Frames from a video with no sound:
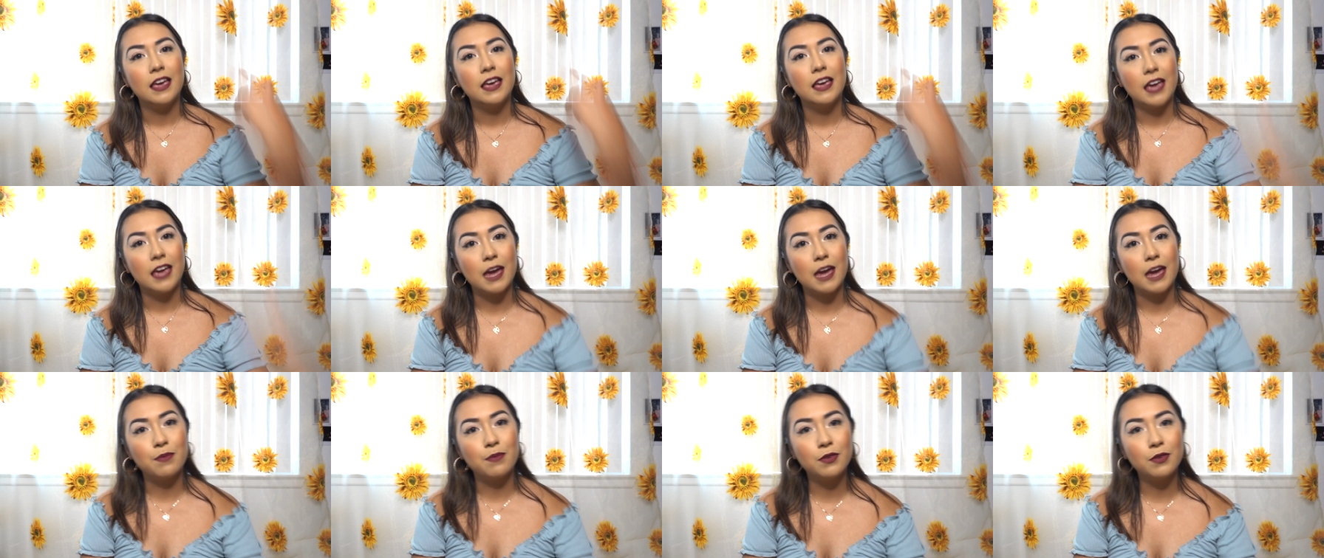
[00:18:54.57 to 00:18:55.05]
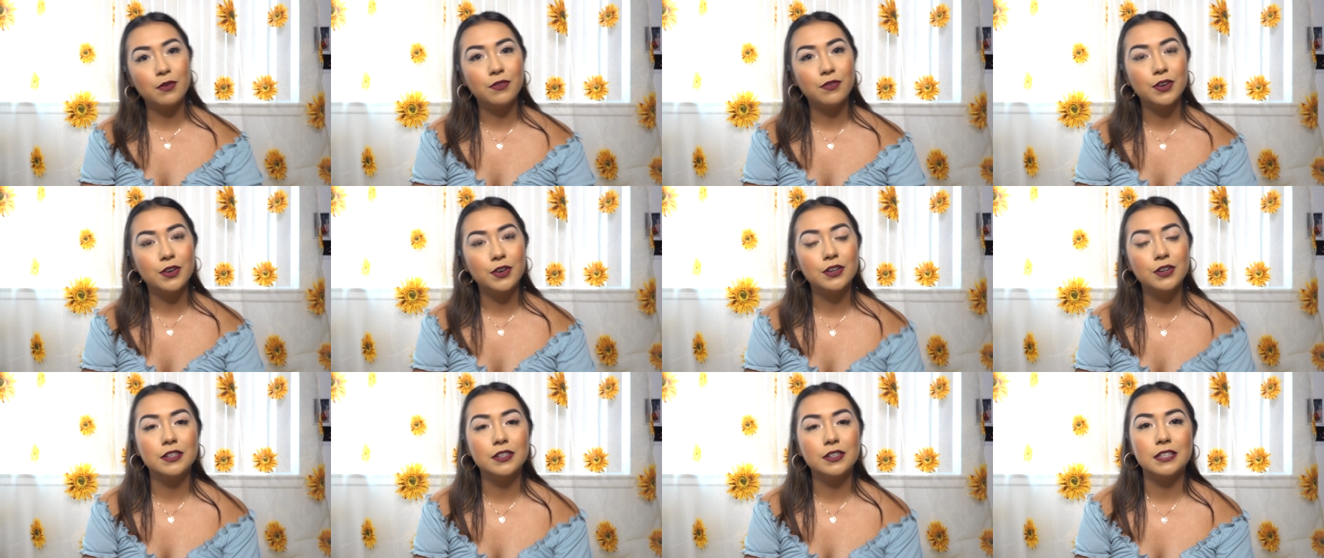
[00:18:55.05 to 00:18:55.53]
April
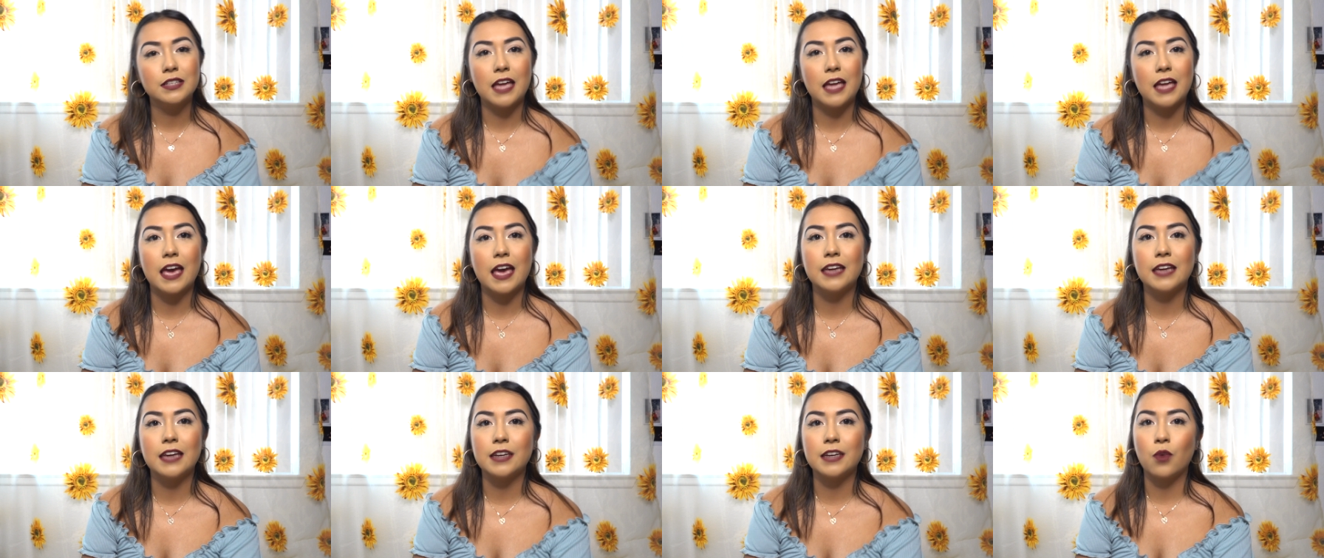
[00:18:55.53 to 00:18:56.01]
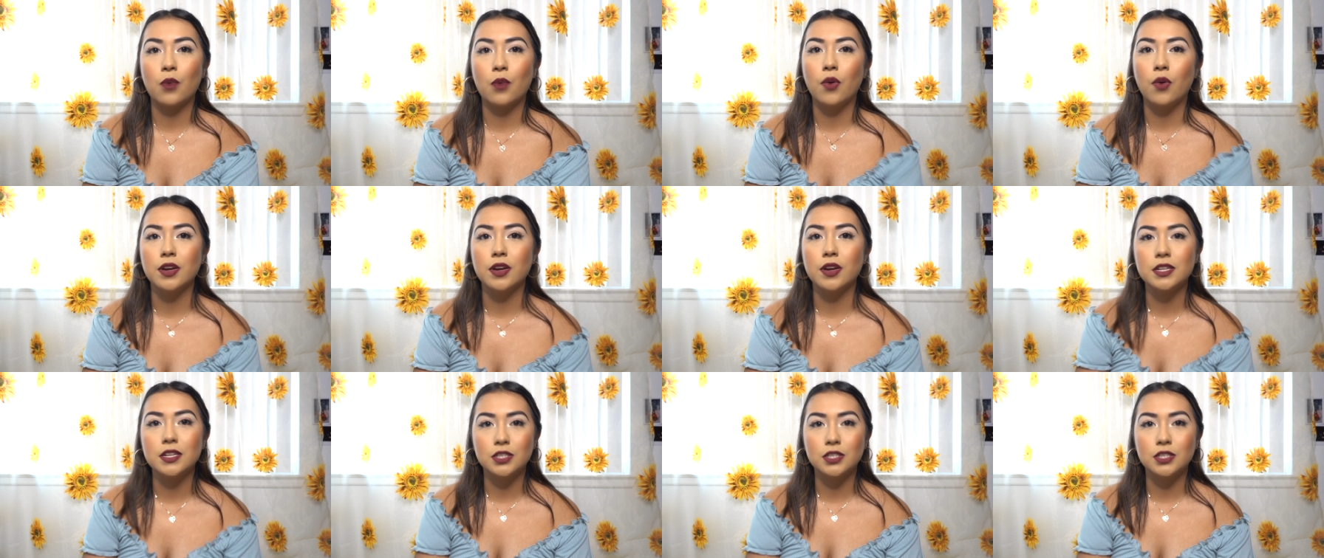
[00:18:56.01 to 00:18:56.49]
1st, and I
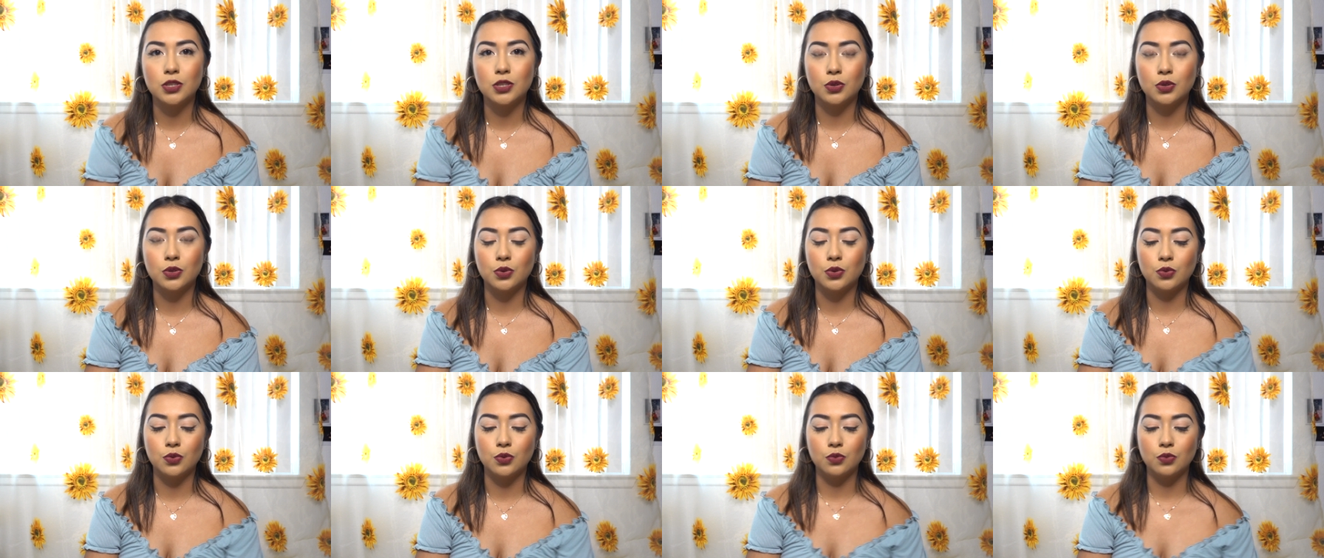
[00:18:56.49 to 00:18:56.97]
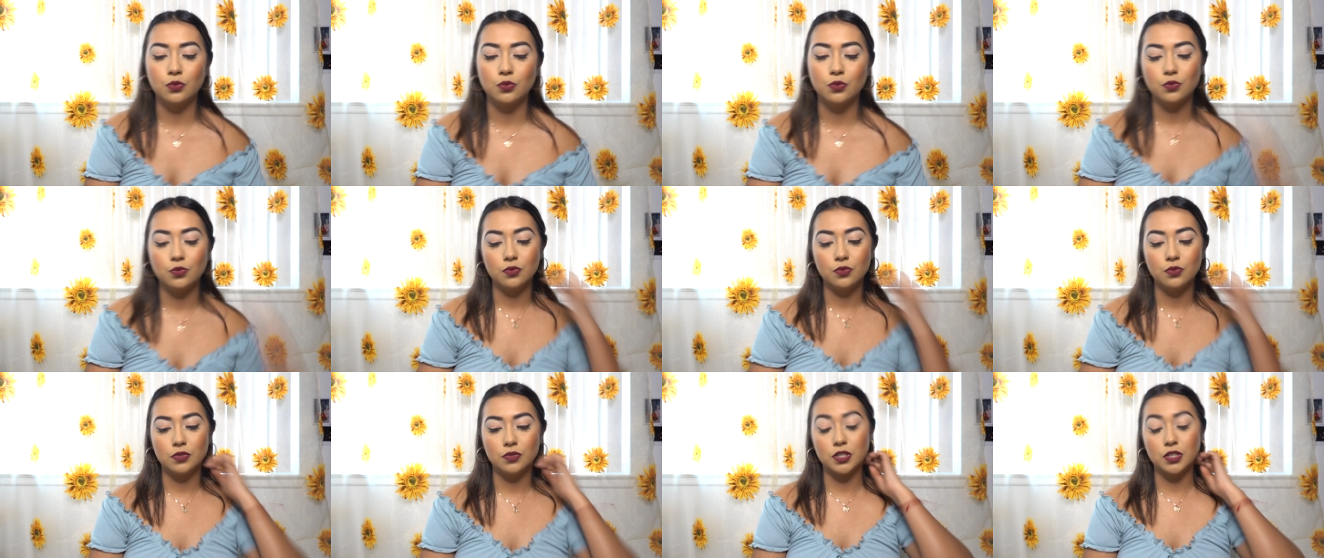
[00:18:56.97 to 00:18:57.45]
wanted to
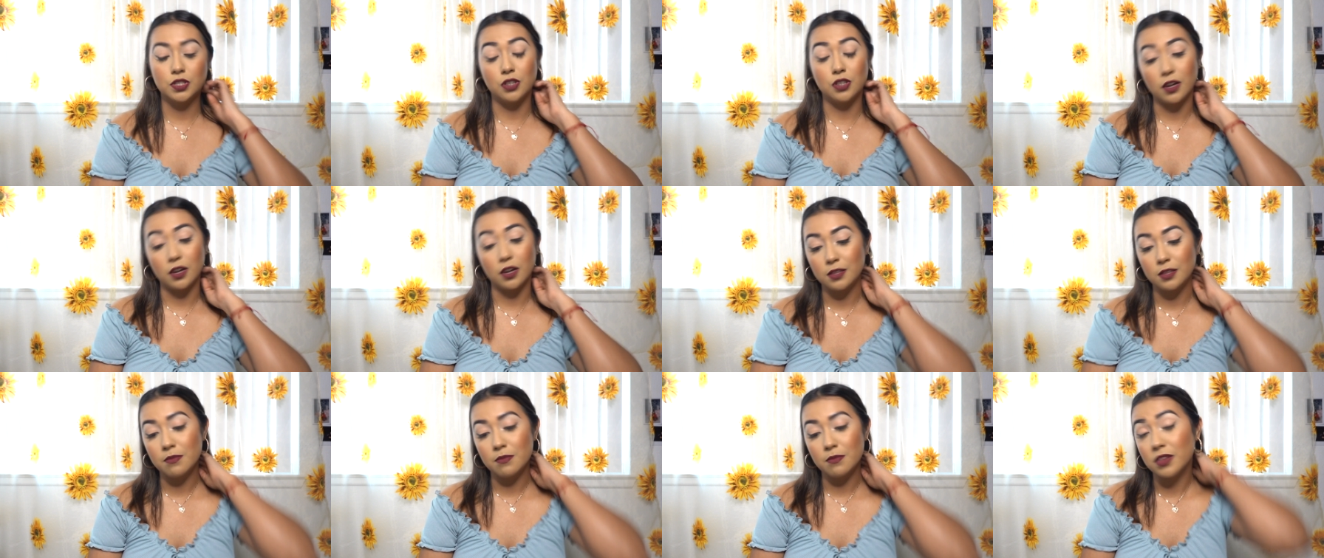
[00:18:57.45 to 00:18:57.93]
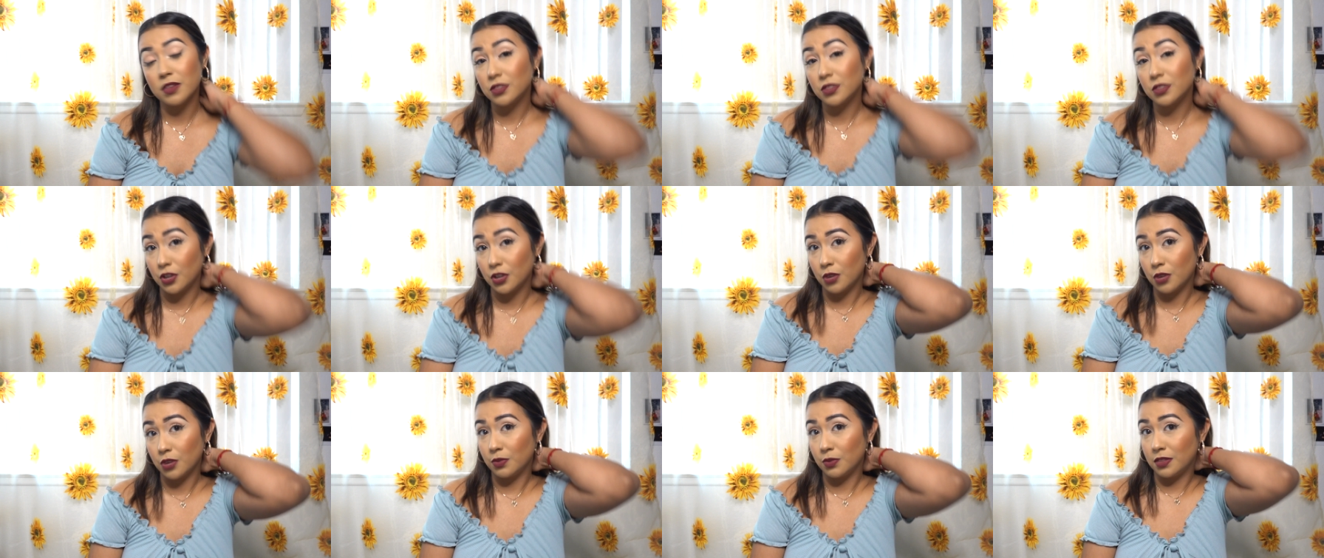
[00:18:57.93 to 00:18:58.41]
start the month
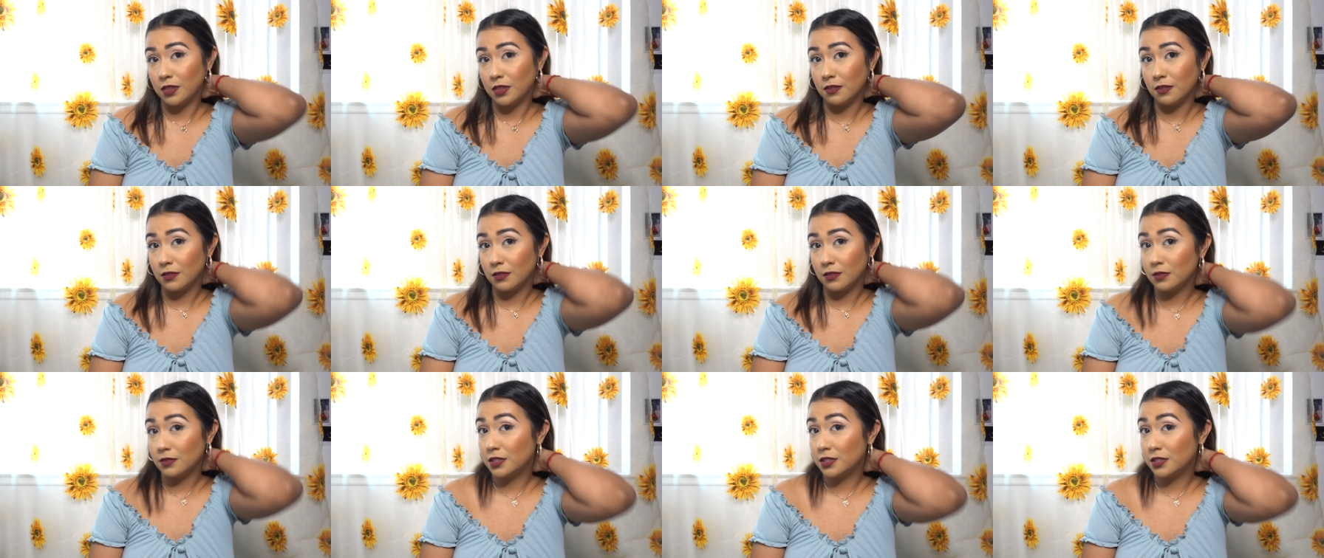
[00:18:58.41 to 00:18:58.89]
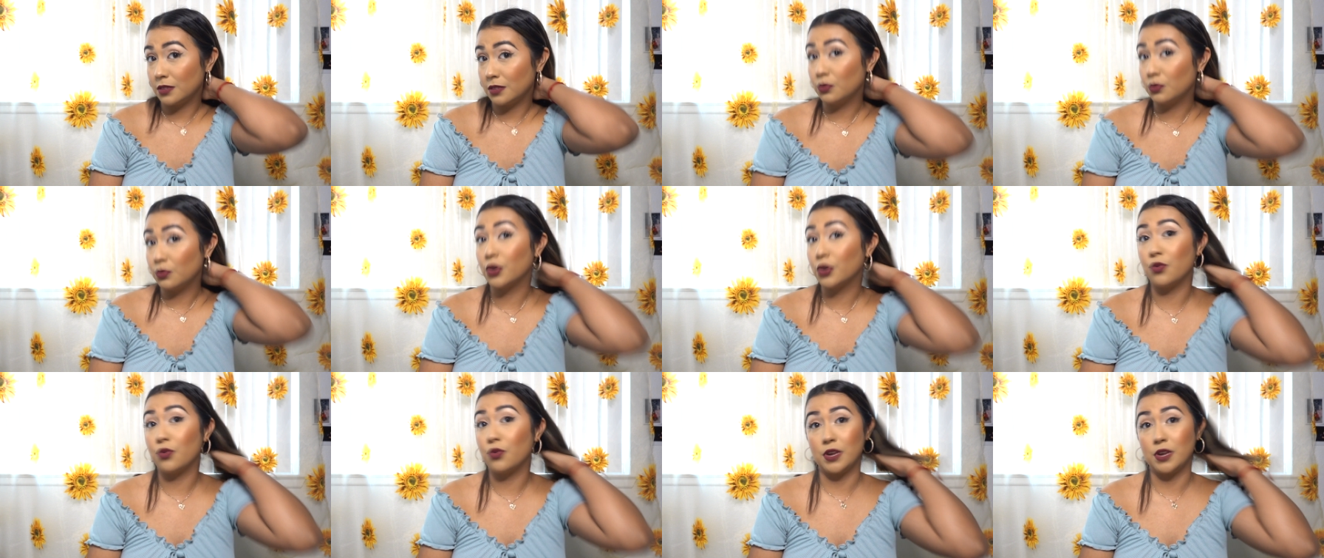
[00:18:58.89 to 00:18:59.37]
good with the
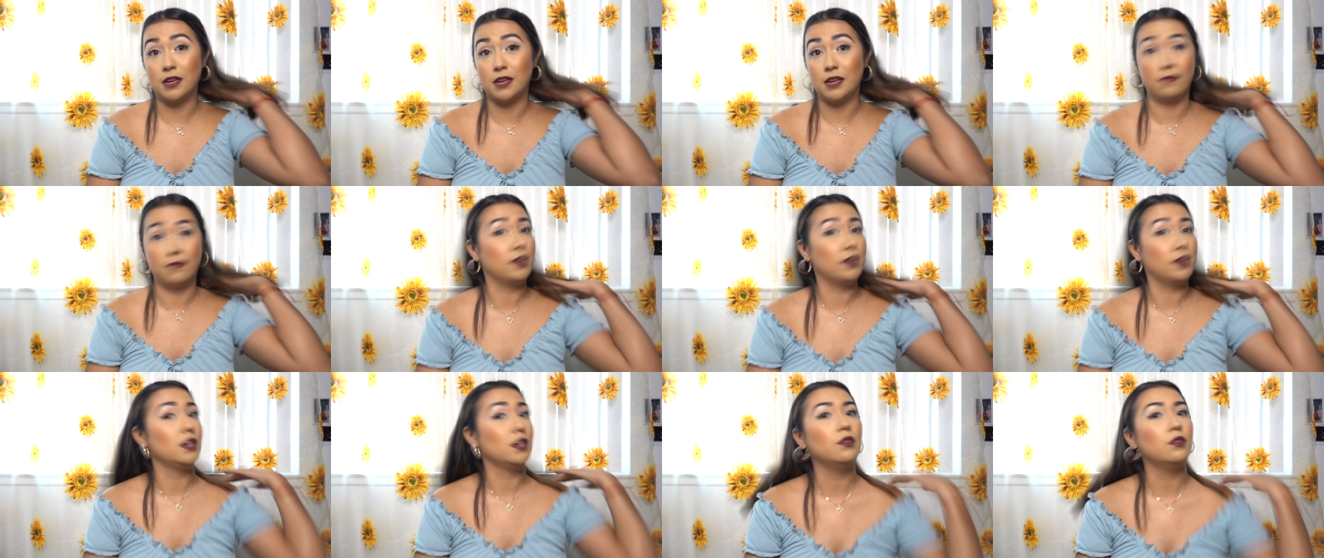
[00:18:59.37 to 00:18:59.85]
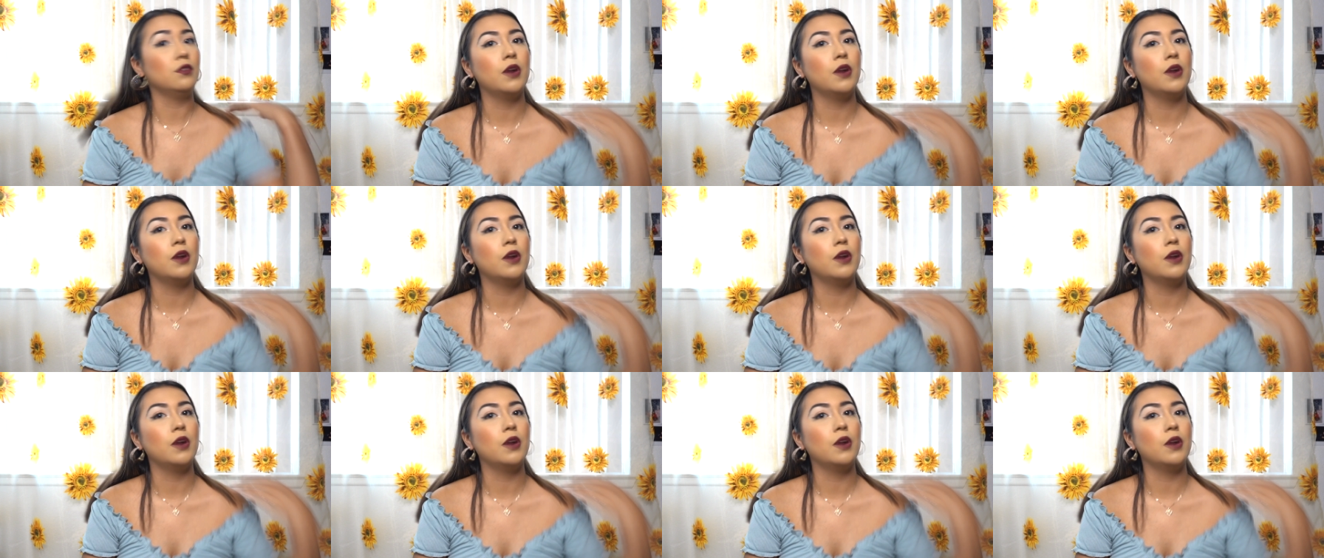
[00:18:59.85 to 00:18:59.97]
recording a video.